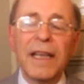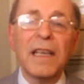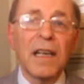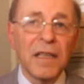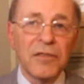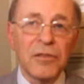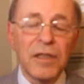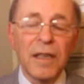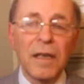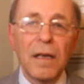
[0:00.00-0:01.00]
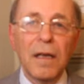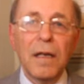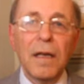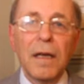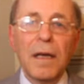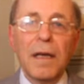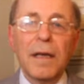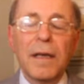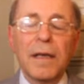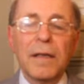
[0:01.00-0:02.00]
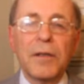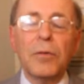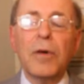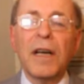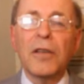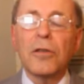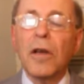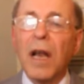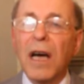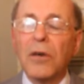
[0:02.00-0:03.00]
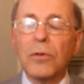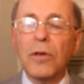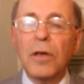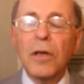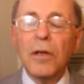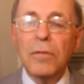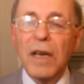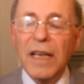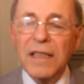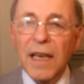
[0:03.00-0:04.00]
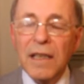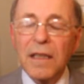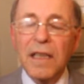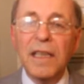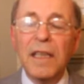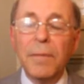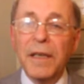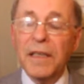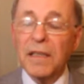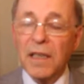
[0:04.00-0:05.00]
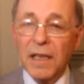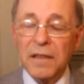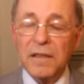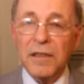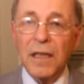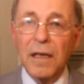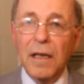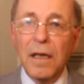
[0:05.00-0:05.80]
any country. You are not allowed to attack independent country.